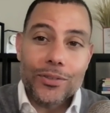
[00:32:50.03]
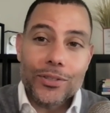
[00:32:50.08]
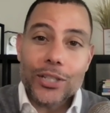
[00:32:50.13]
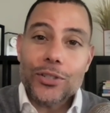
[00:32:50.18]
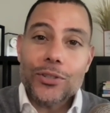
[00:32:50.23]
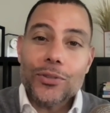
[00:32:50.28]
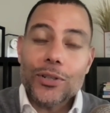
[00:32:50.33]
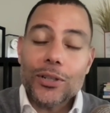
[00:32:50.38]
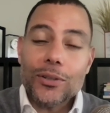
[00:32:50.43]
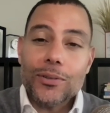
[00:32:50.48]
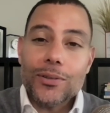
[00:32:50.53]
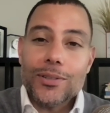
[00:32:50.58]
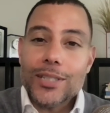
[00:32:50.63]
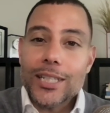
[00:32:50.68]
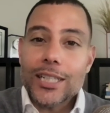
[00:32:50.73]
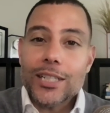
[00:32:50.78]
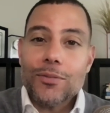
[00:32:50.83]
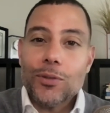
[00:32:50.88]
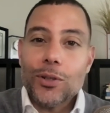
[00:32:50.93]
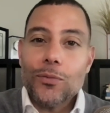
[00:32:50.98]
six
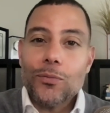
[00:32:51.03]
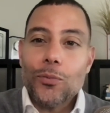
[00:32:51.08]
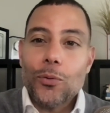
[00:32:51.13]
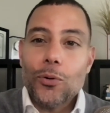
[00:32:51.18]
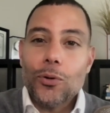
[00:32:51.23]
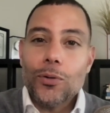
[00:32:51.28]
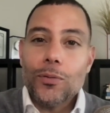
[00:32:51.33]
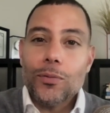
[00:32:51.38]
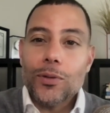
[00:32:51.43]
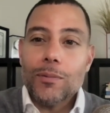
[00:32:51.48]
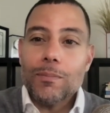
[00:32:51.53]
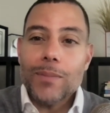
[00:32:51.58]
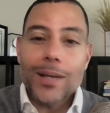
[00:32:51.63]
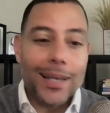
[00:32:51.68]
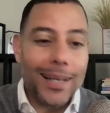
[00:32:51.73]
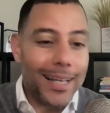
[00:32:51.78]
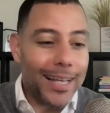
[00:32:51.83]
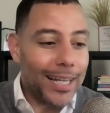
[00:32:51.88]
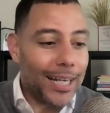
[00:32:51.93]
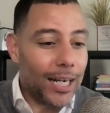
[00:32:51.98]
foot four of them,